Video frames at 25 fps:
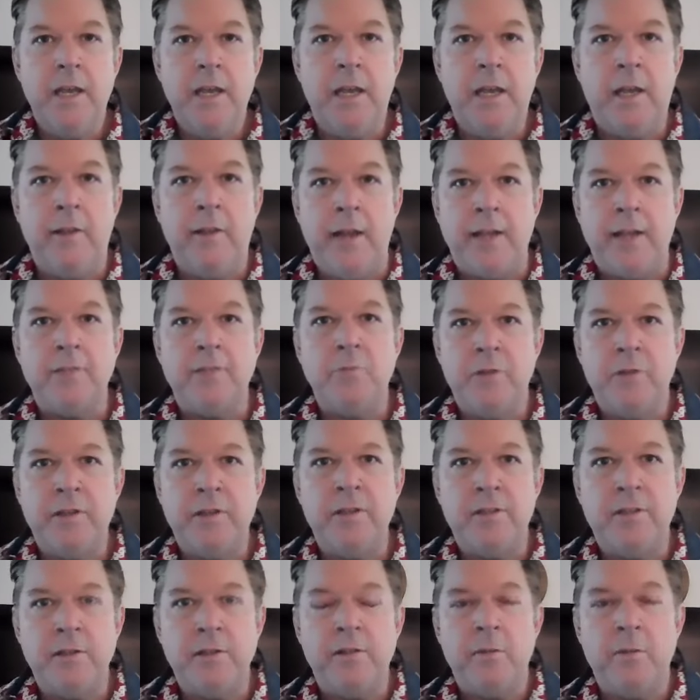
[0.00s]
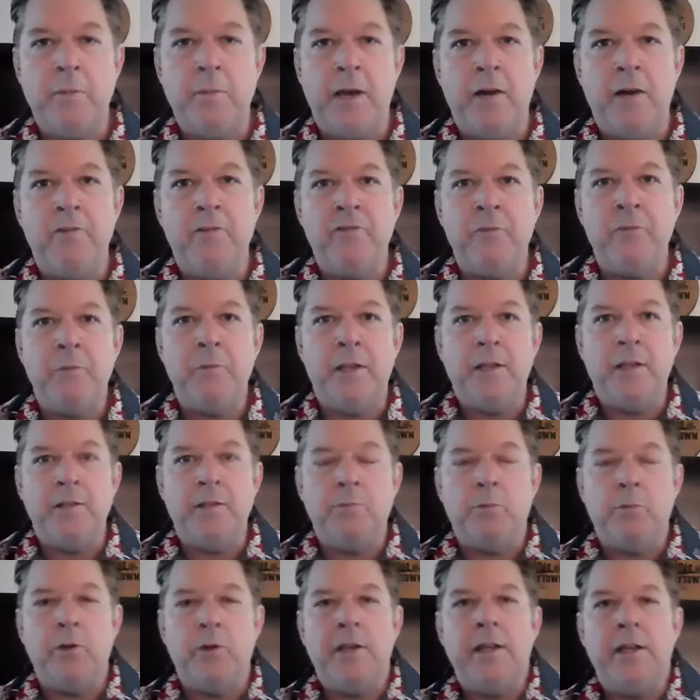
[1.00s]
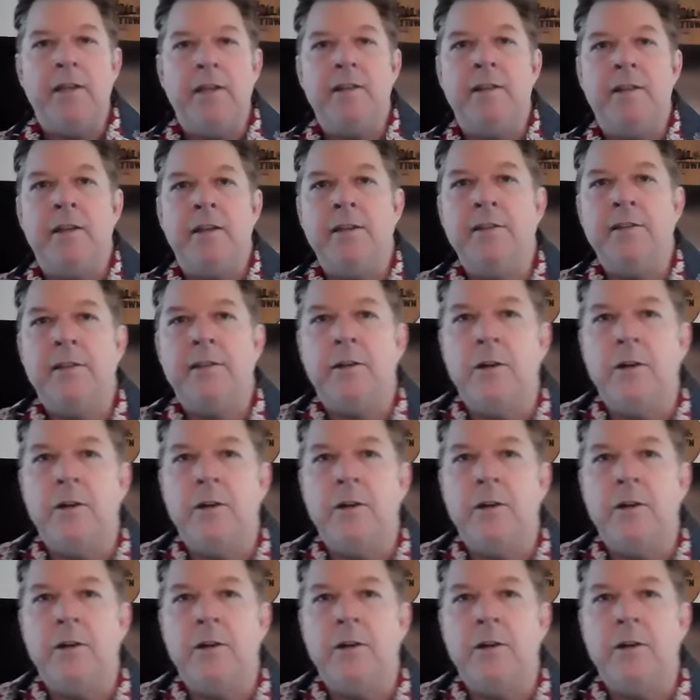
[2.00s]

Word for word: And that's what this is about for me is bringing things